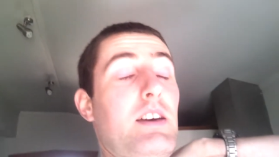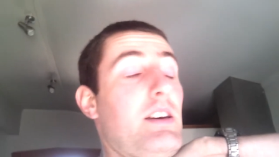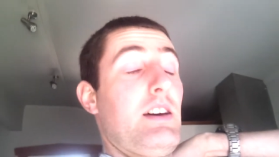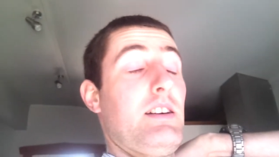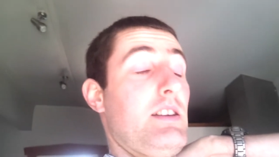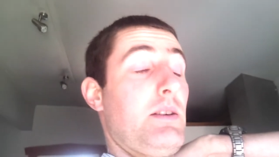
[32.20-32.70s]
Uh,
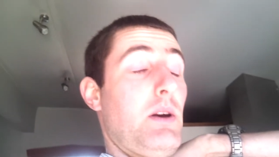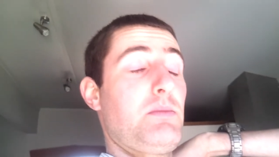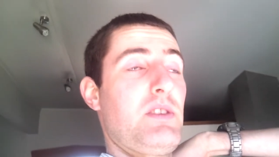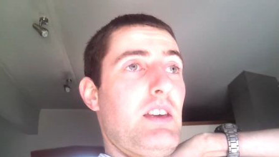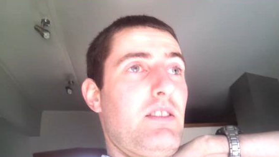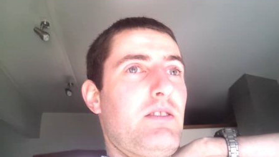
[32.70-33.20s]
anyway,
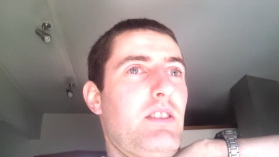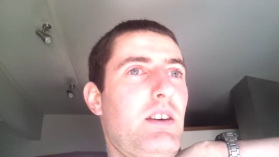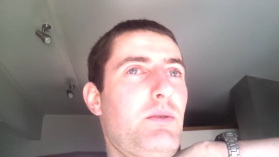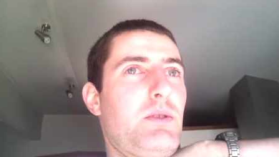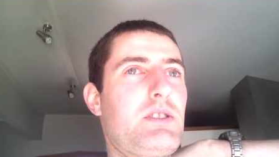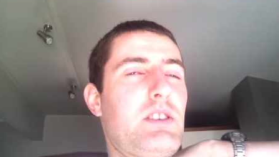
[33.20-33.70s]
but that it
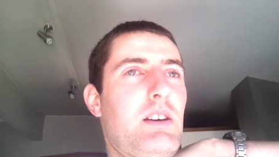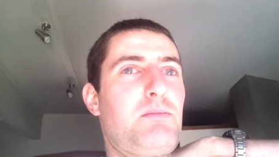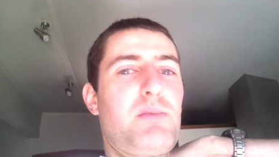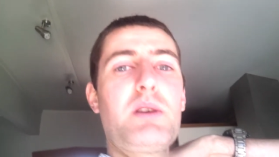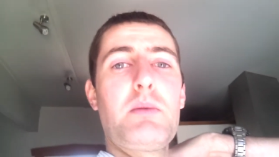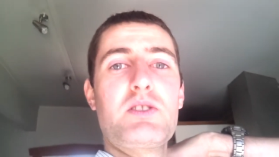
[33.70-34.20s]
was um,
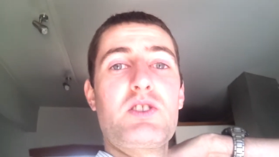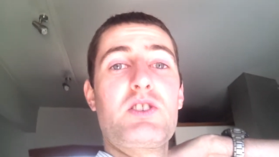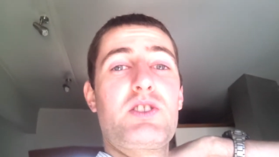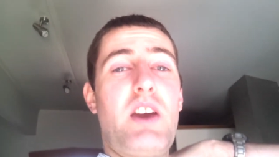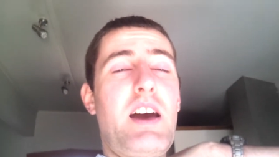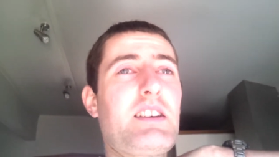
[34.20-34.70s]
pretty much a
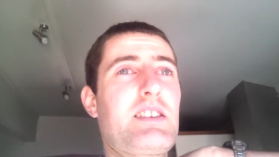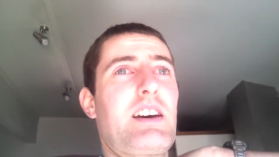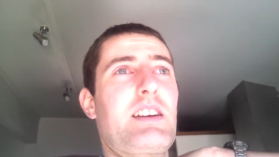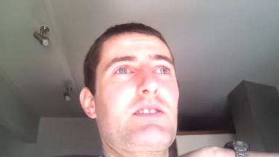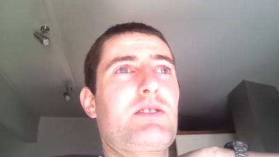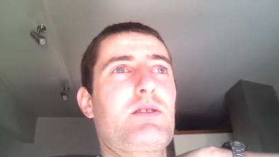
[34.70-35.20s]
shout
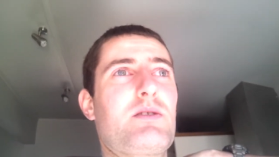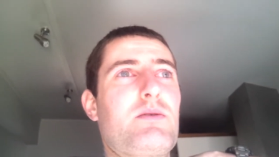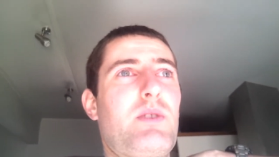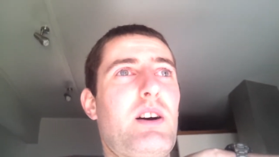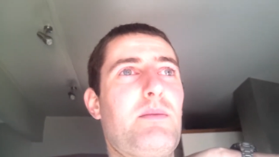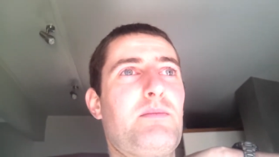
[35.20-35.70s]
out
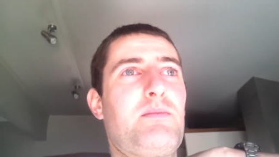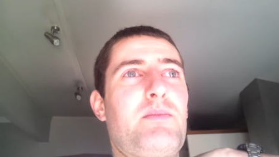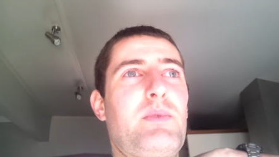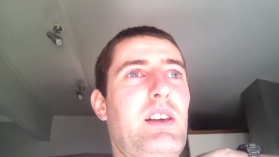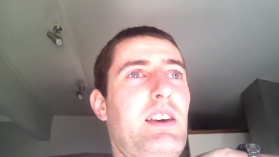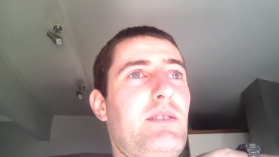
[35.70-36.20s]
to
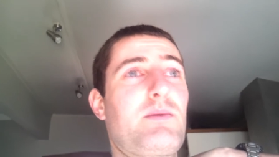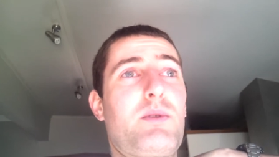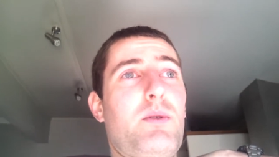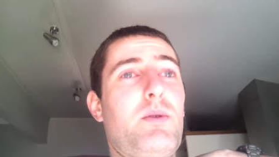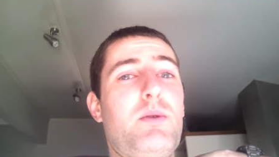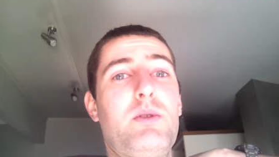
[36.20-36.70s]
like
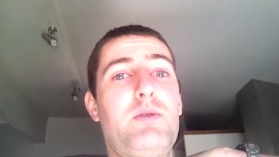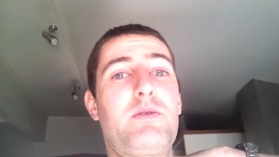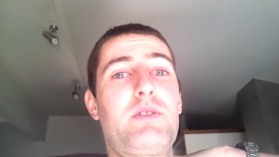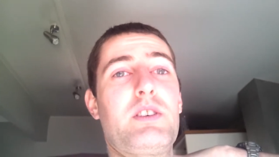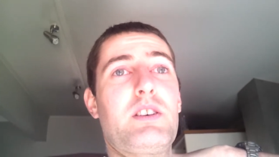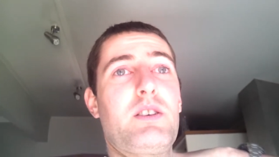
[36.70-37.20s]
all
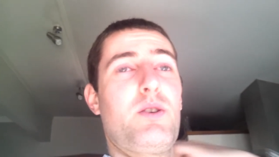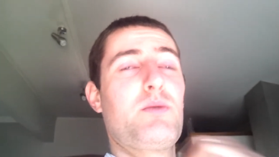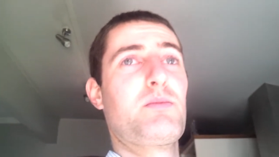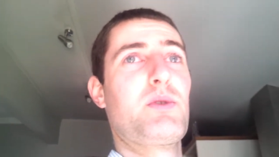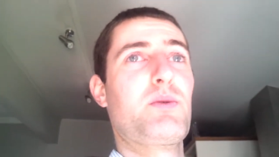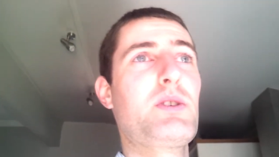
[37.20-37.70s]
of the
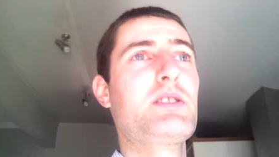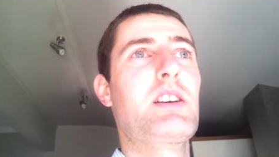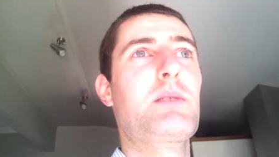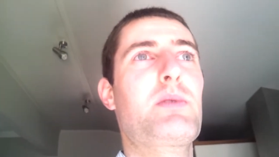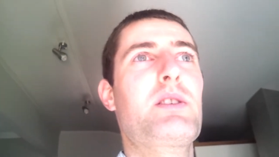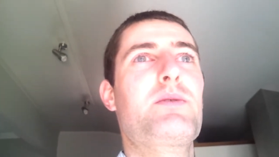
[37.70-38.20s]
Homebrew
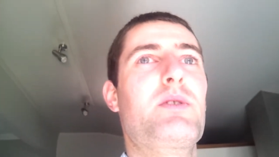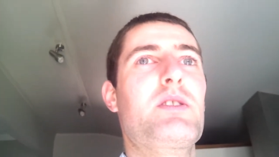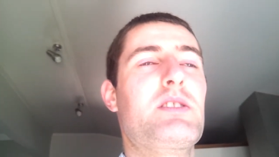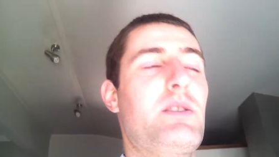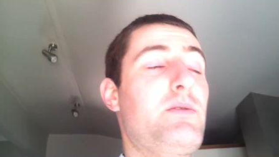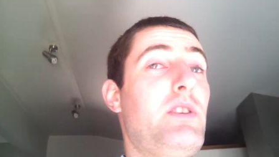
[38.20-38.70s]
Wednesday people. I
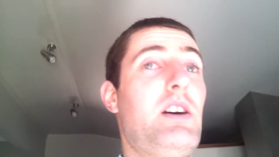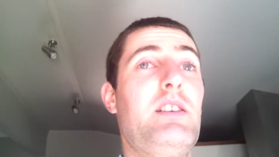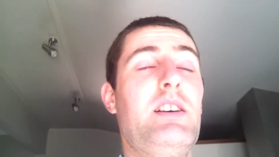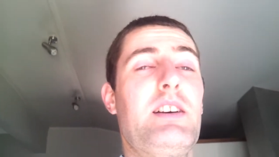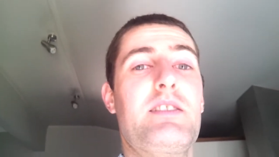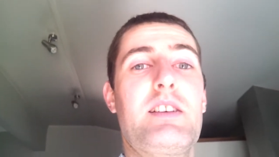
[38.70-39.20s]
was like, far
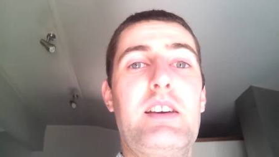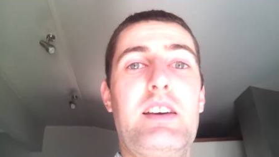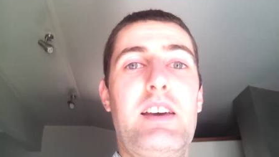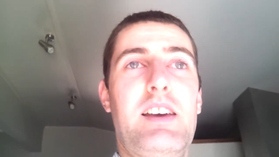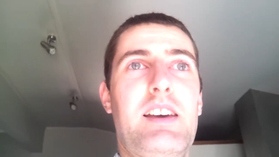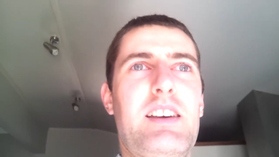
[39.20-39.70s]
out.
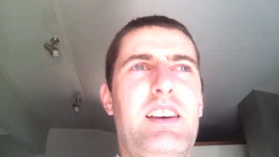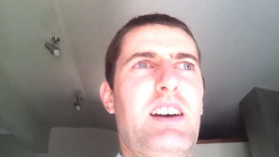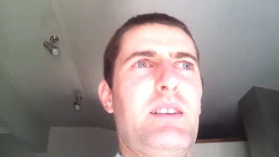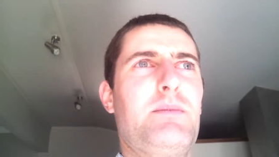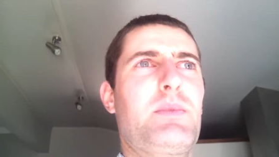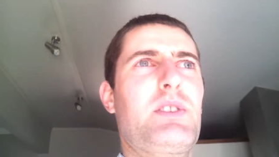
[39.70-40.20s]

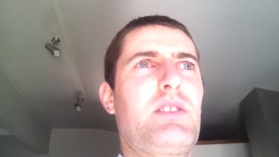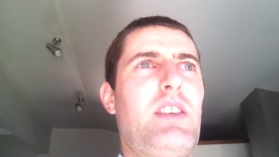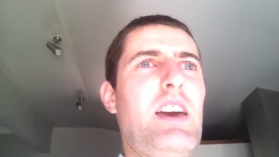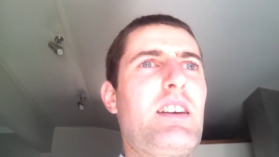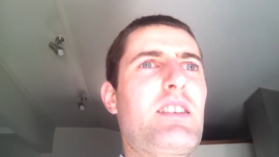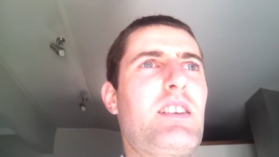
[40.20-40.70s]
Um, so
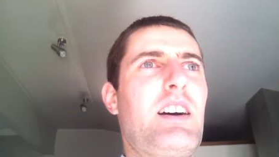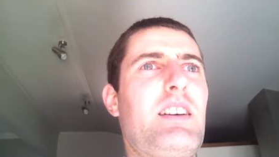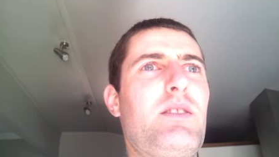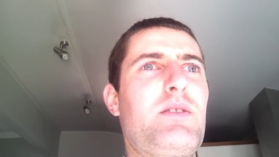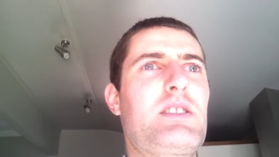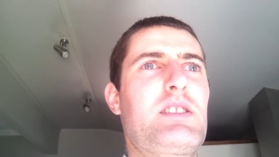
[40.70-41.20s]
that guy
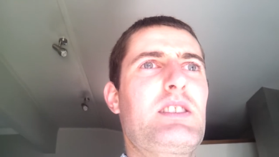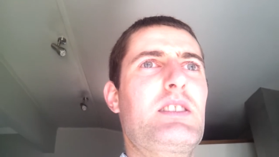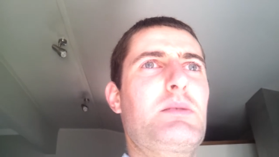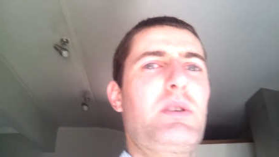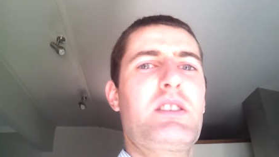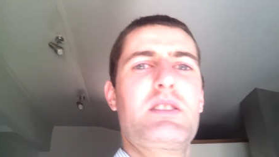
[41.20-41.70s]
obviously
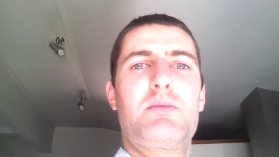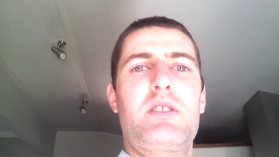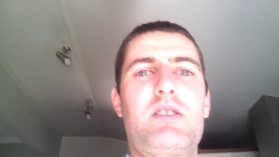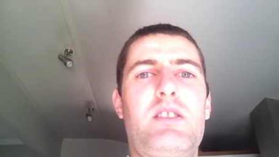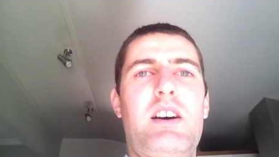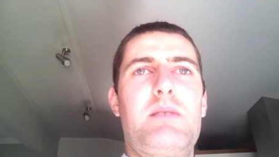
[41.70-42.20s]
spends a bit
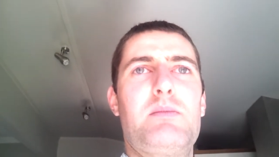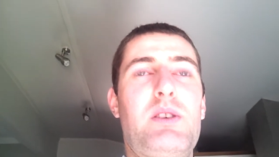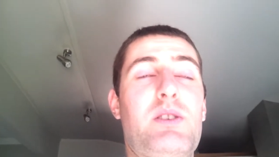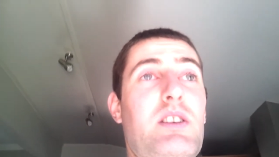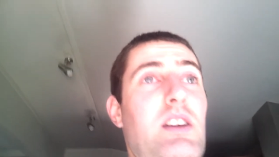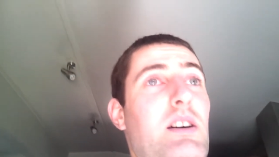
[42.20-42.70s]
of time
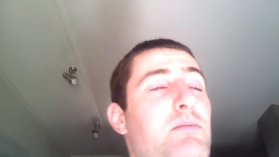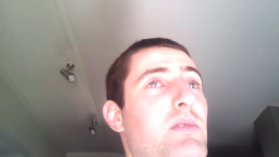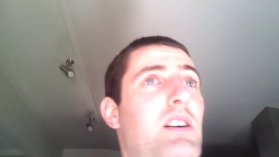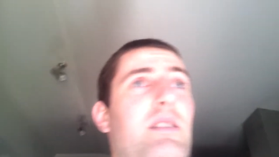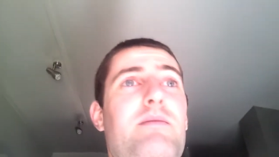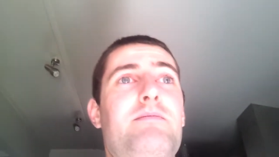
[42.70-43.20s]
looking up,
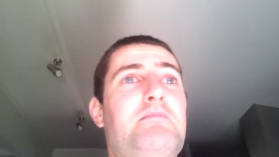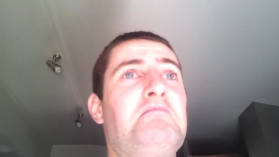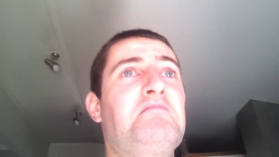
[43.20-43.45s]
um,